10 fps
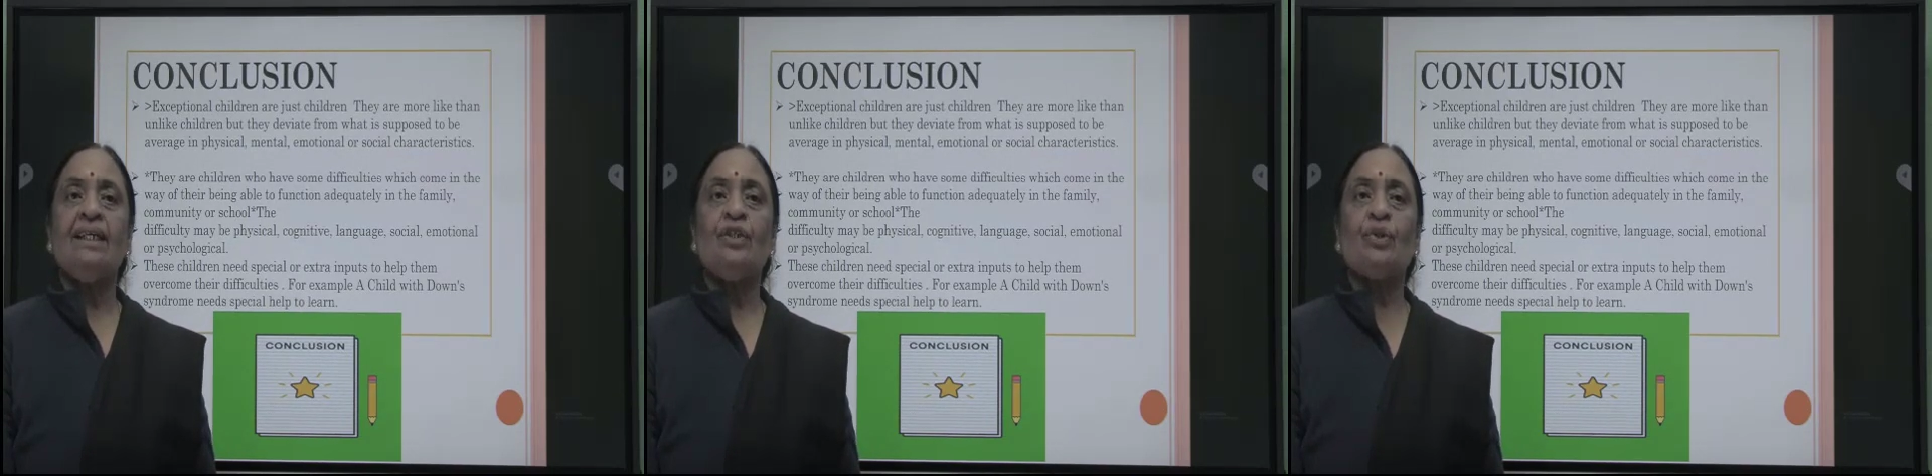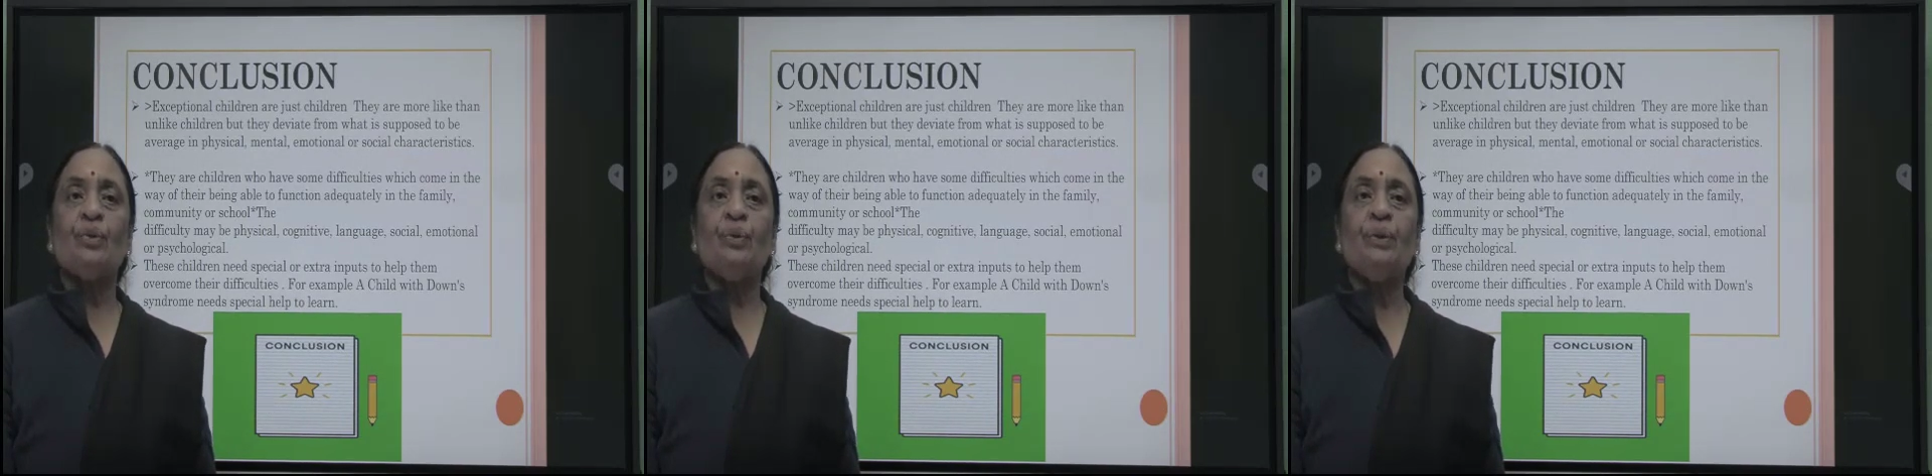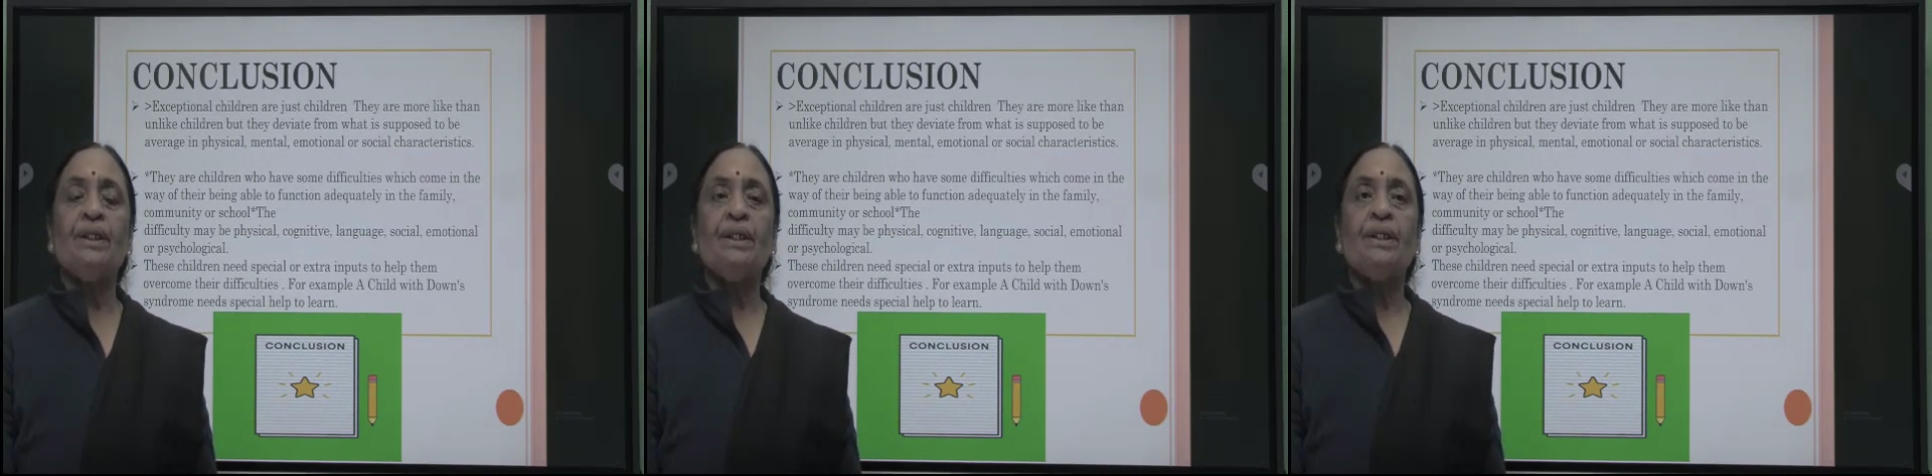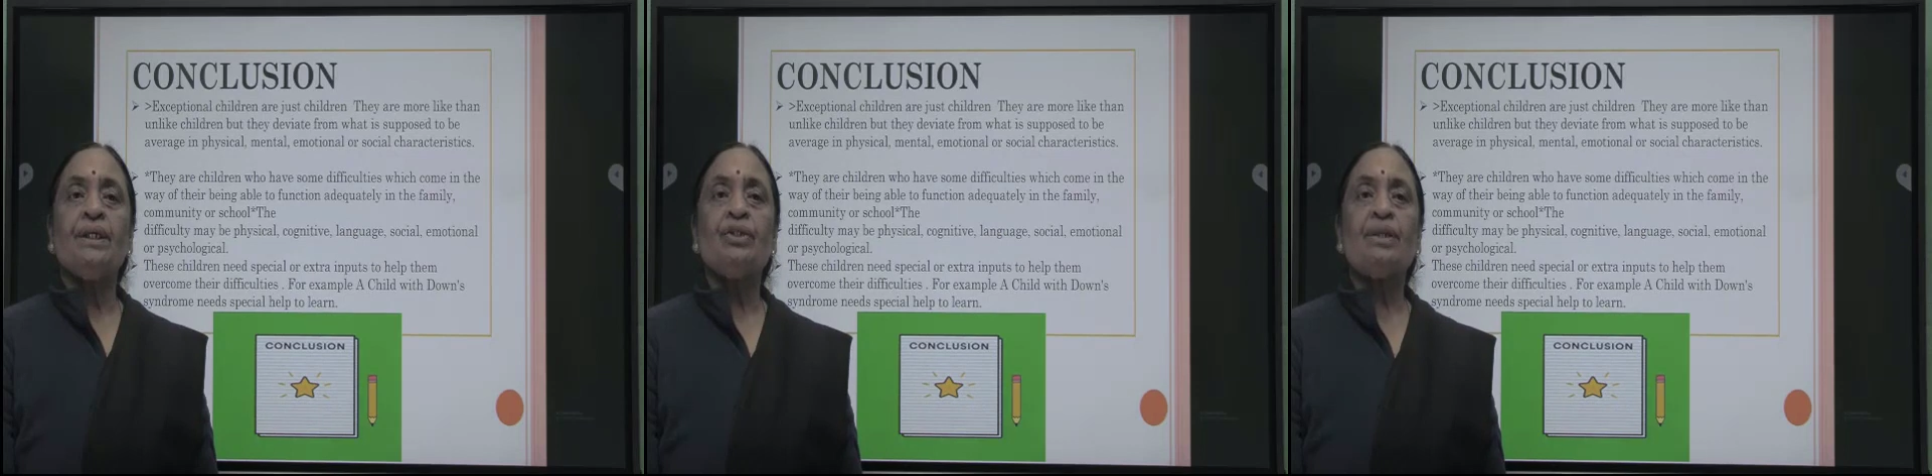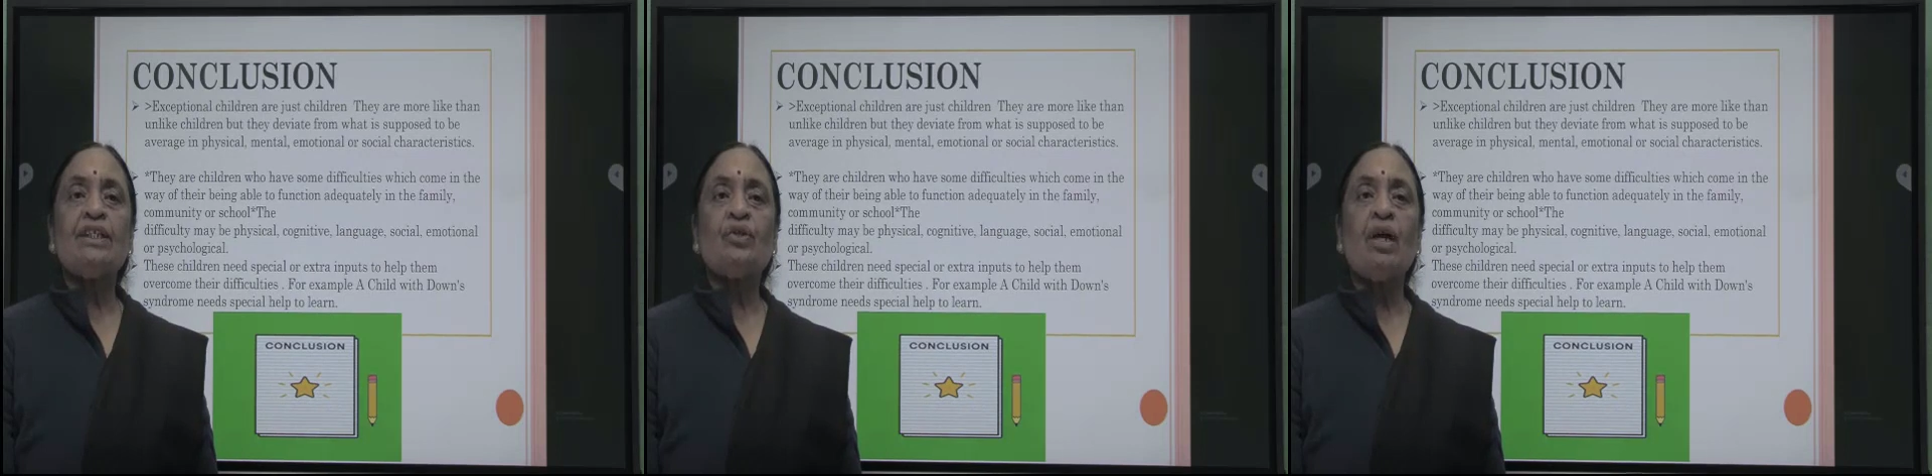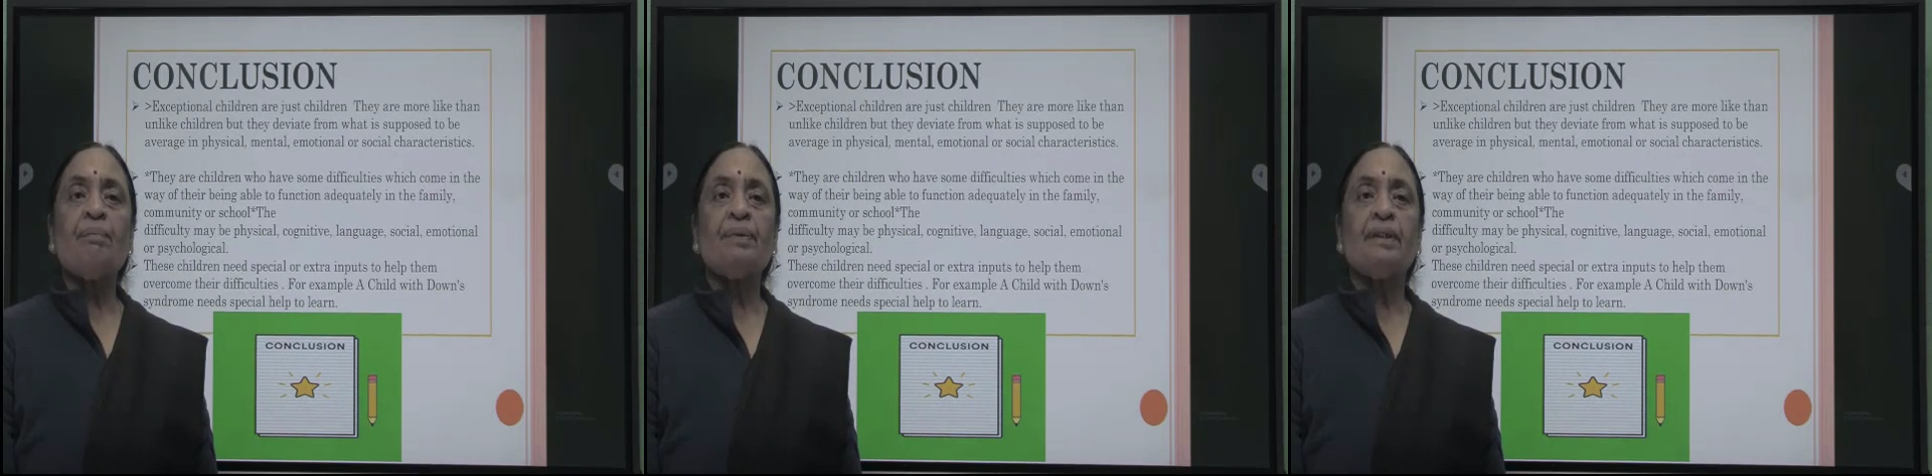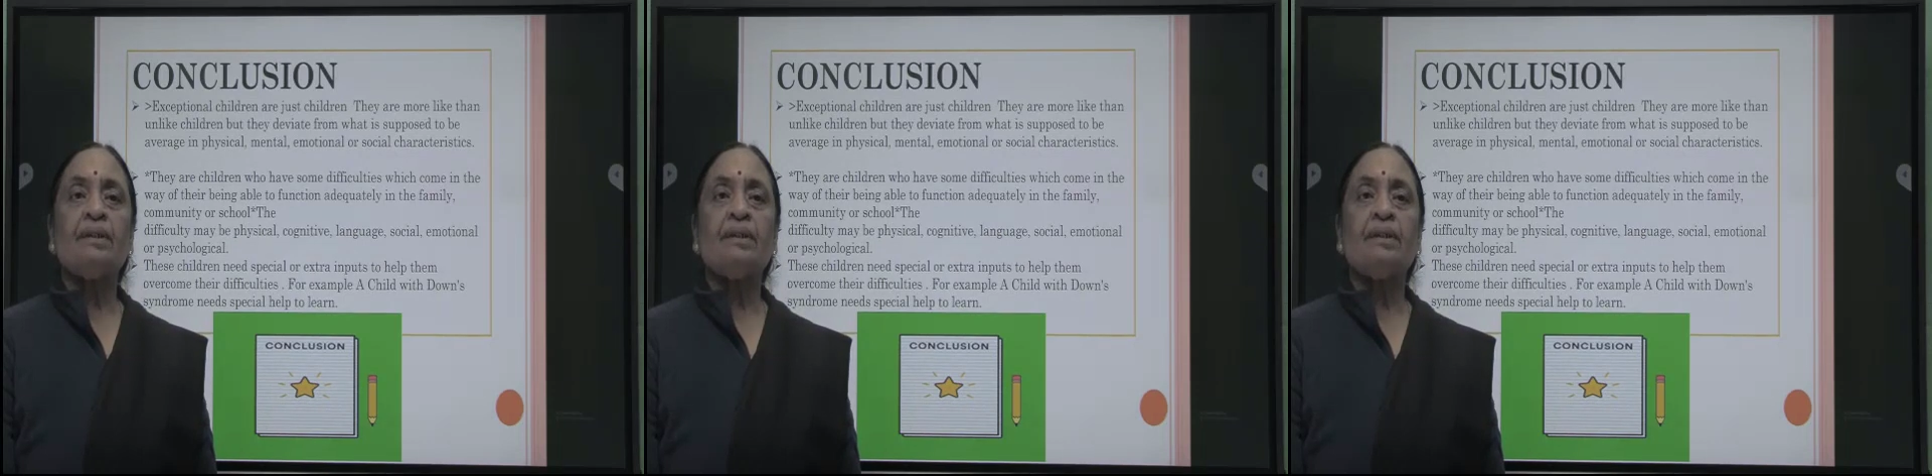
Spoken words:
to, should I stop?